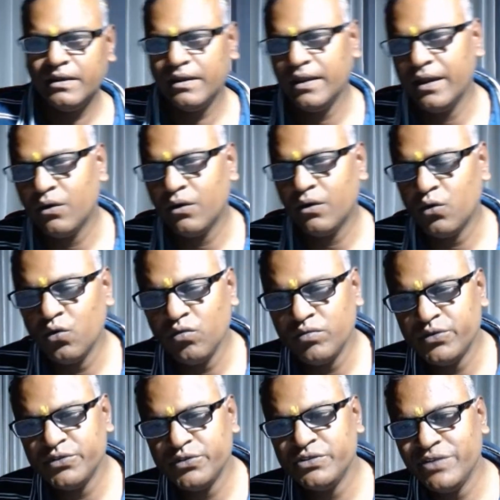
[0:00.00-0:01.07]
like whom
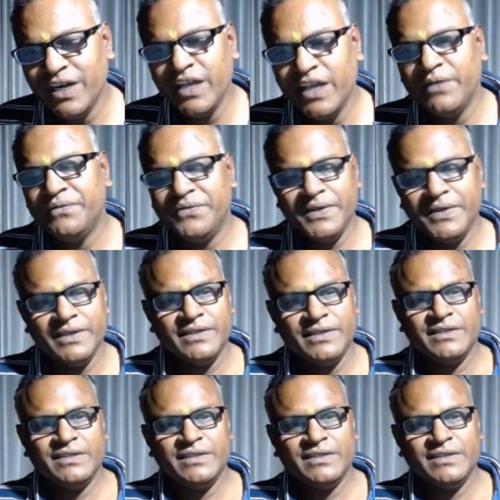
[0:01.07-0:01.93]
do you live with,